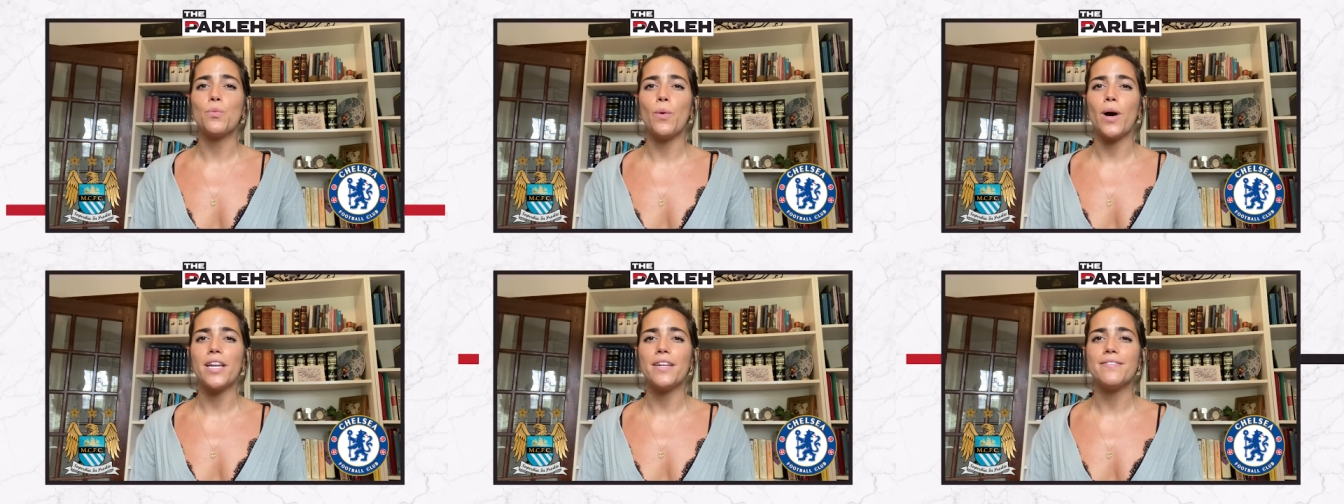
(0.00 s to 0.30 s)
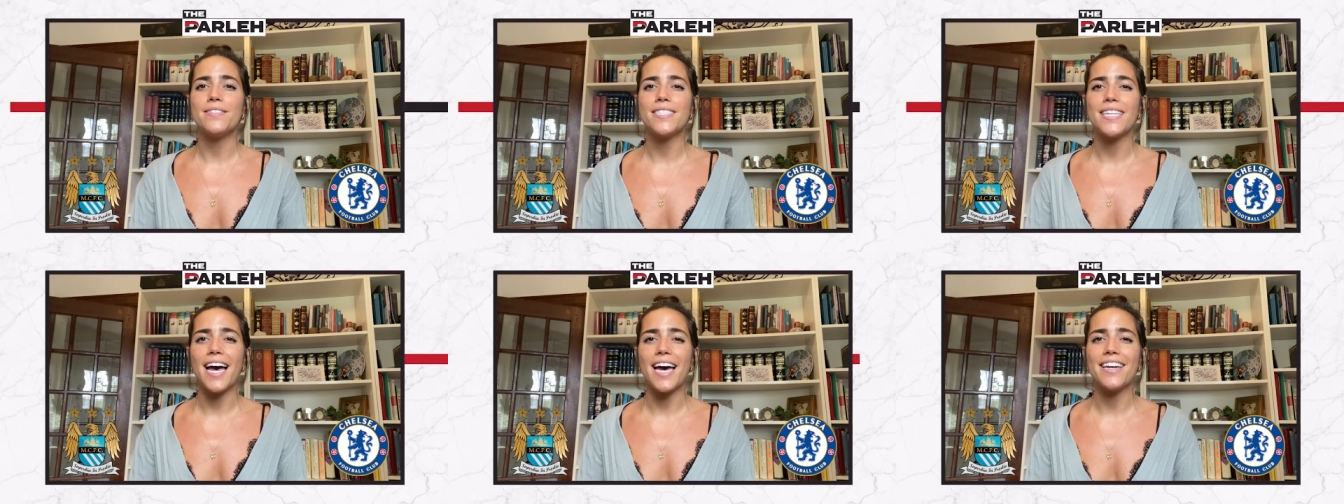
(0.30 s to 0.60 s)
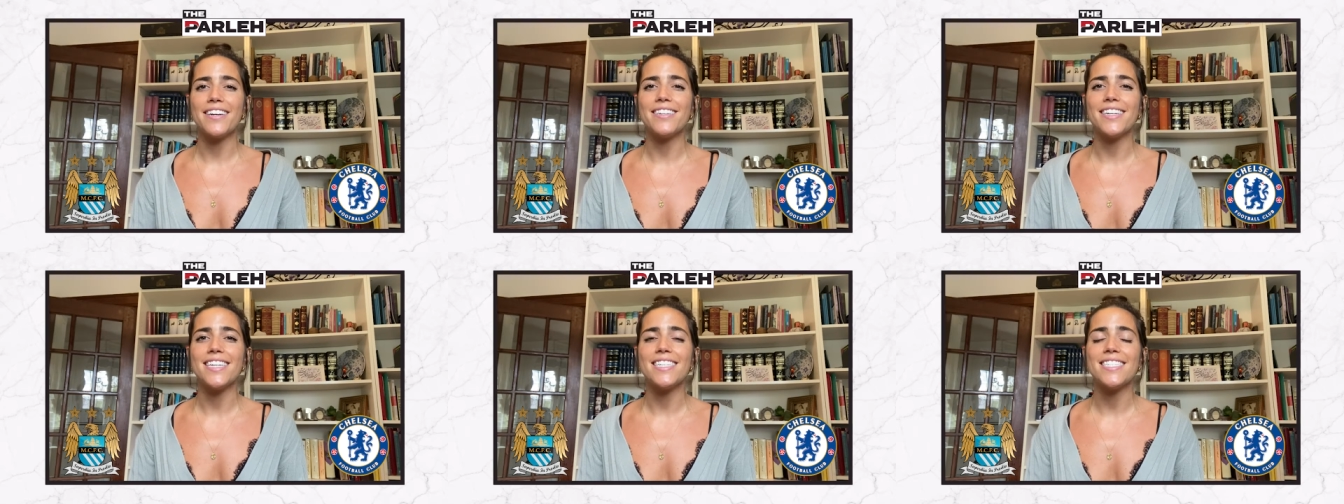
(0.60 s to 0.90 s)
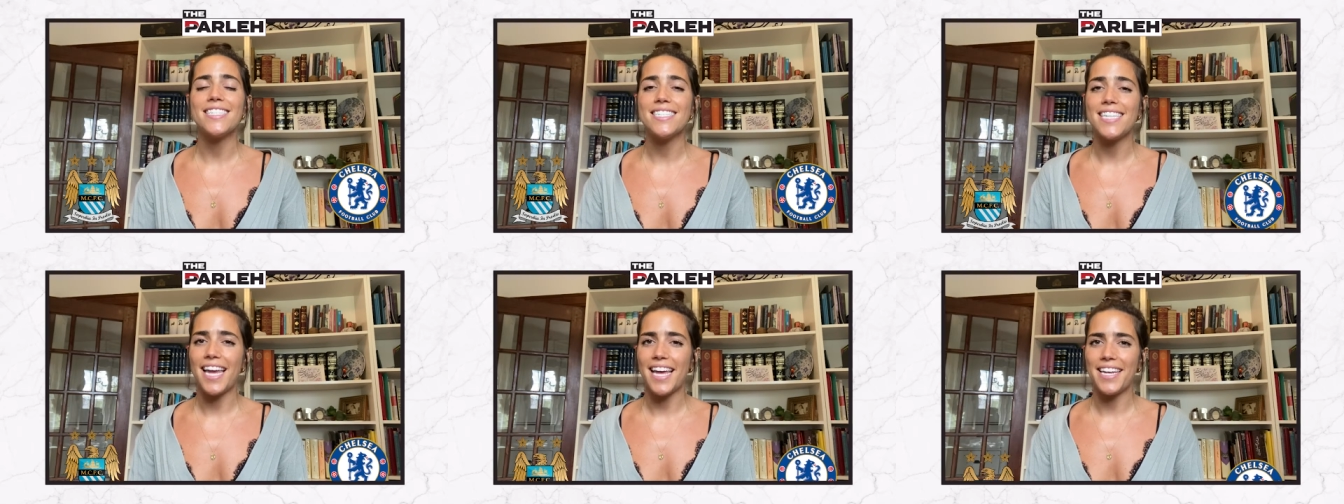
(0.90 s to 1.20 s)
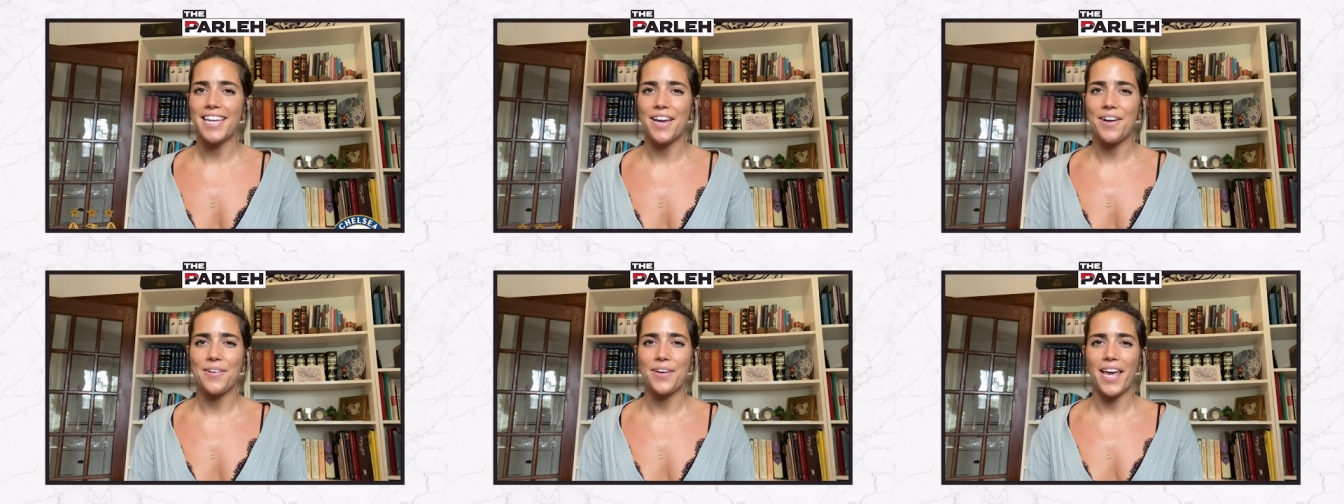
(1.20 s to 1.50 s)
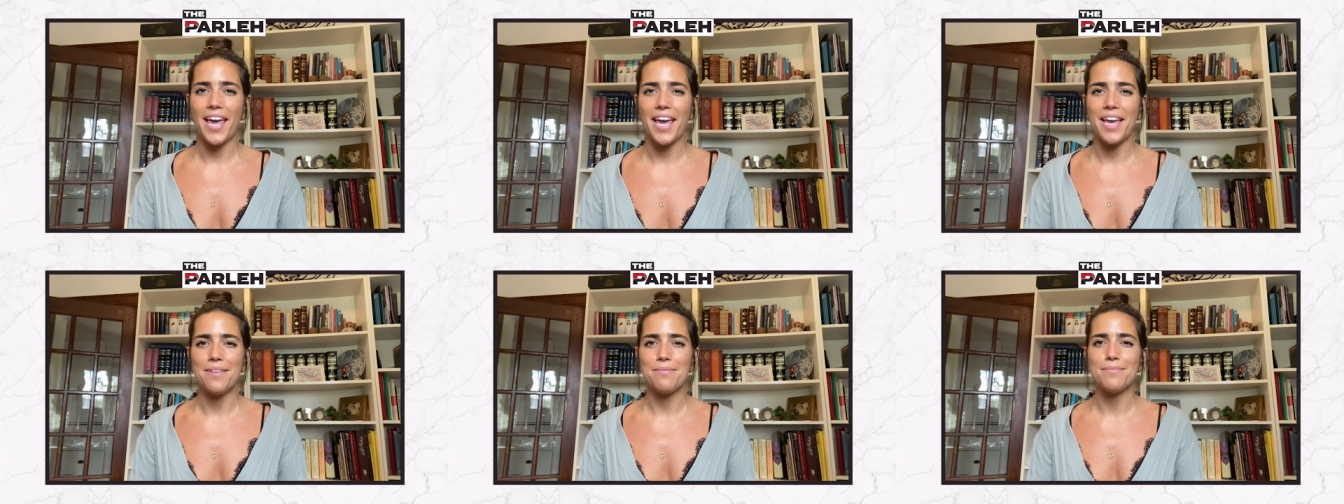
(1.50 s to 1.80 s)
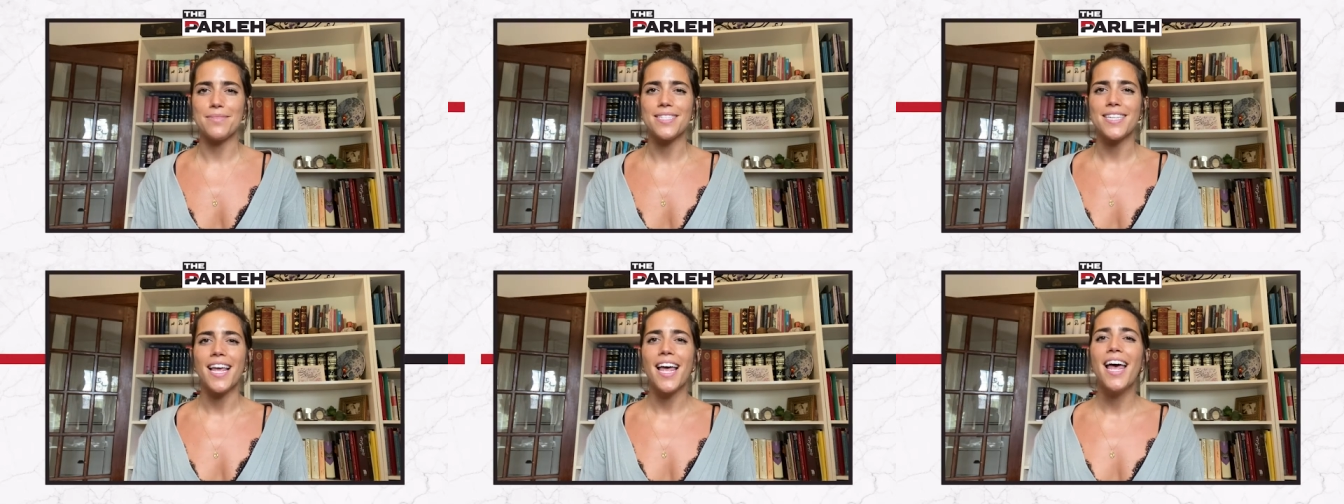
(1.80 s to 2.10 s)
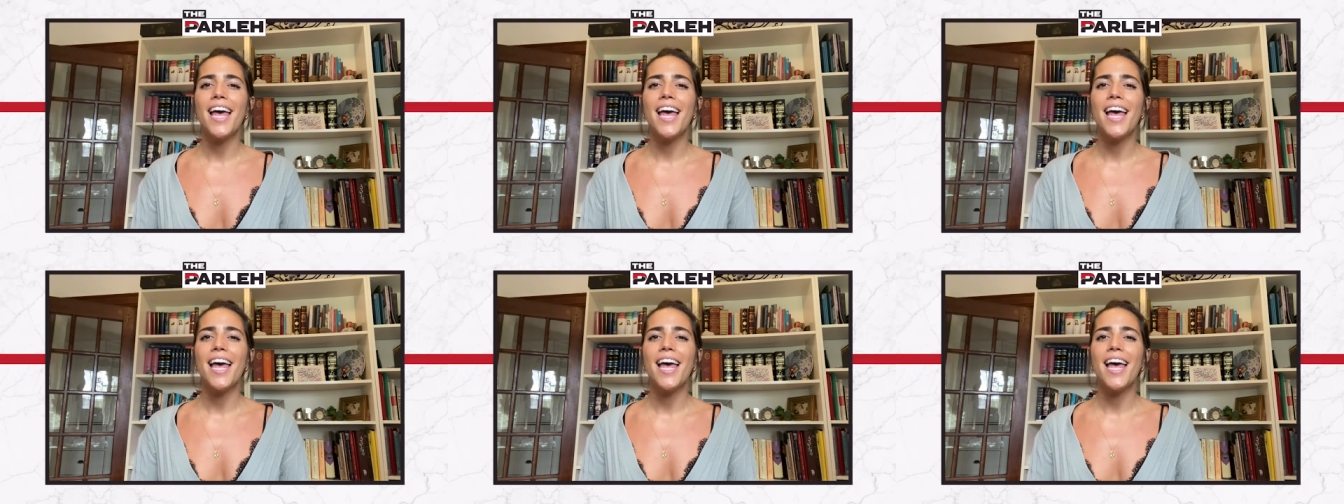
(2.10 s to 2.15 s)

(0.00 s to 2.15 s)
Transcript: one of Saturday's standout games.